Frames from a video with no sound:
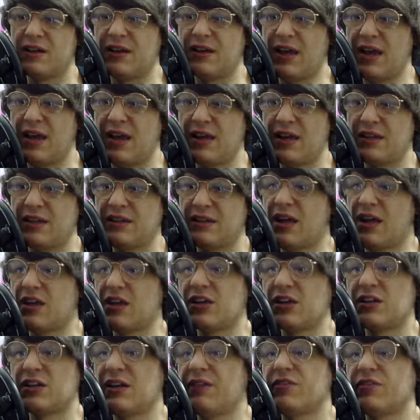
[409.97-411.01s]
And yeah, you
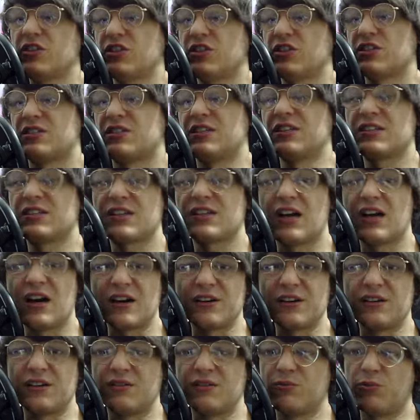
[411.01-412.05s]
can even just
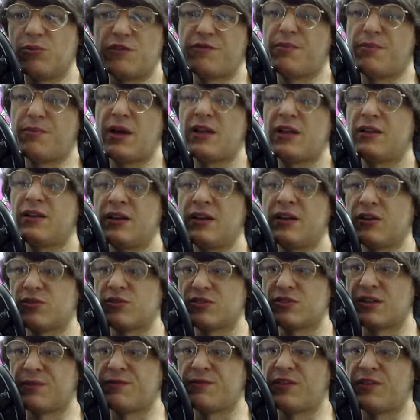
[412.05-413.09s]
discard it with Melody or
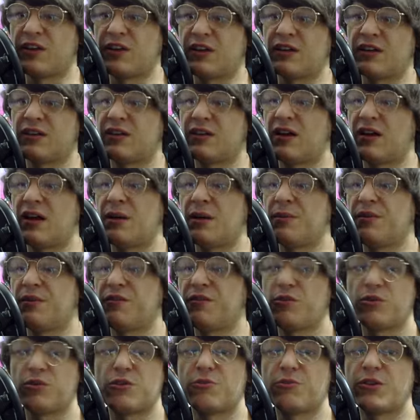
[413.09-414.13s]
something
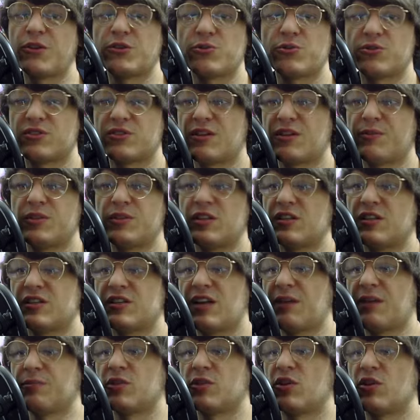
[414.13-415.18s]
if you want to ritual summon the
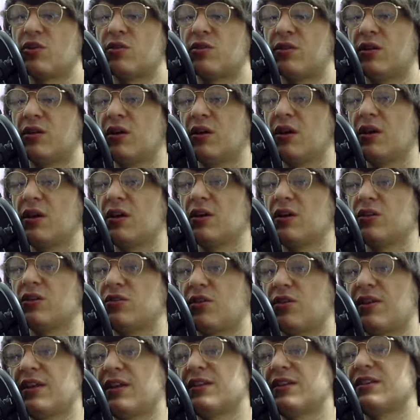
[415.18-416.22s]
same turn.
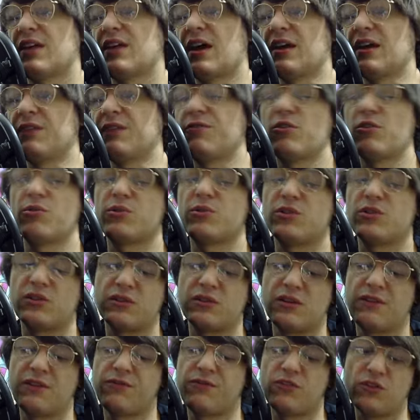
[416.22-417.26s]
So there's that. If you don't want,
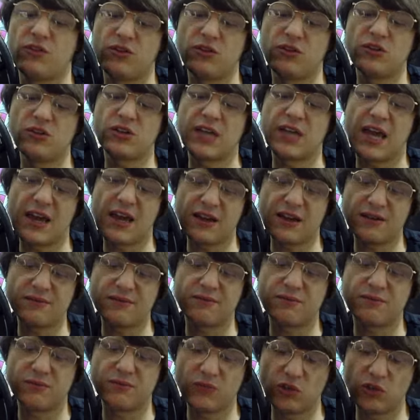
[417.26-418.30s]
if you
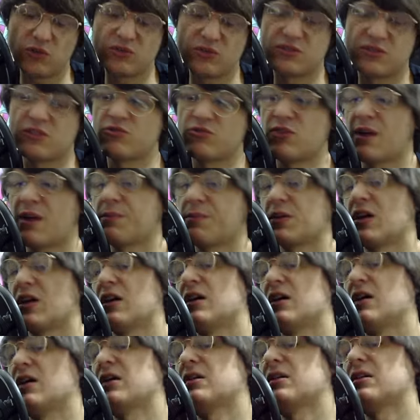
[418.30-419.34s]
can use the trap
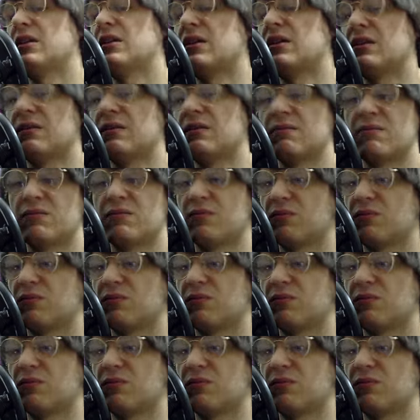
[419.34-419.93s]
card and